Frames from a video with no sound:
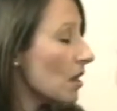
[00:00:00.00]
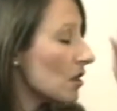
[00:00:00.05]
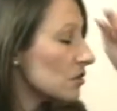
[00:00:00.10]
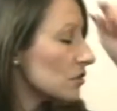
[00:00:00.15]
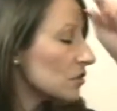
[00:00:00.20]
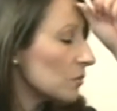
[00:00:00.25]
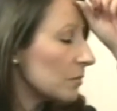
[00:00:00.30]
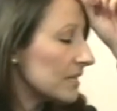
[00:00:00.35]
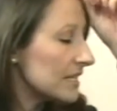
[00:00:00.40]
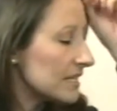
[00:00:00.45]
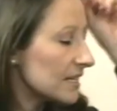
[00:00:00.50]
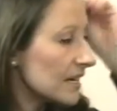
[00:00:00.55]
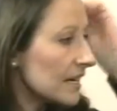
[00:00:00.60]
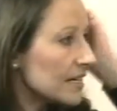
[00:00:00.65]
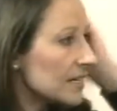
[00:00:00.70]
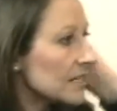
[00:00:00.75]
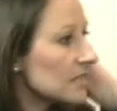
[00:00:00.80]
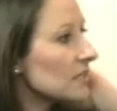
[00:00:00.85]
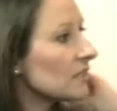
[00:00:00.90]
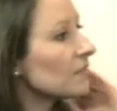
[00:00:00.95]
So we did
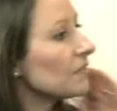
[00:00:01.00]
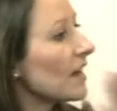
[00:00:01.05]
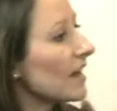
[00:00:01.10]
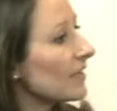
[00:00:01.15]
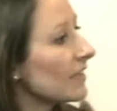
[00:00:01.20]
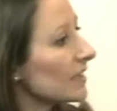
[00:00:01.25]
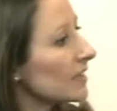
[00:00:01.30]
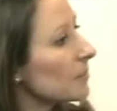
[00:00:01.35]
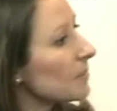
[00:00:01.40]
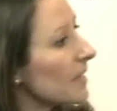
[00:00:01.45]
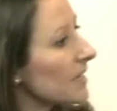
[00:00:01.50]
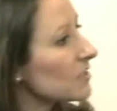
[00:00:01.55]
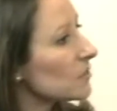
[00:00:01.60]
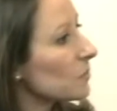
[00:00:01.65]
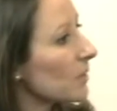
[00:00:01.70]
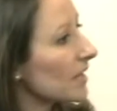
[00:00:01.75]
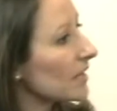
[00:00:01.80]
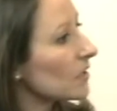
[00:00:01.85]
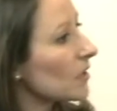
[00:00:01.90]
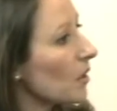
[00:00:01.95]
identify that the best way to